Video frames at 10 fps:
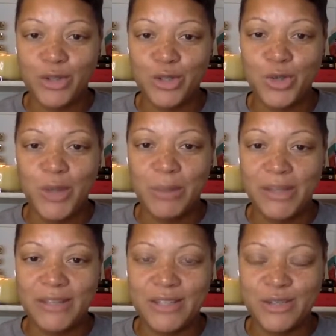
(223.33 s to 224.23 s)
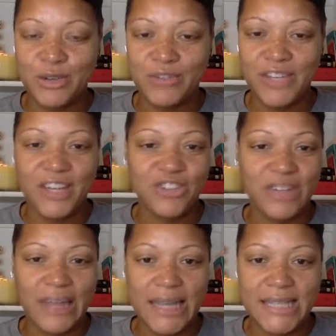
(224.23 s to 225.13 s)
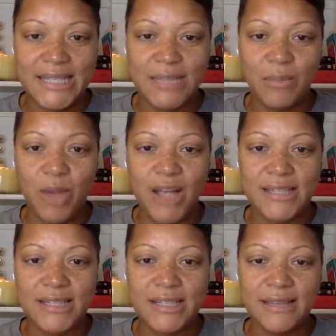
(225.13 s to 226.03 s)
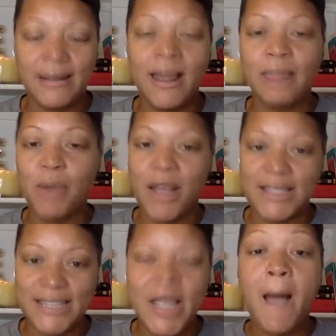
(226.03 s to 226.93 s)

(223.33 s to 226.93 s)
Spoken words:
to complete the certification and licensing process,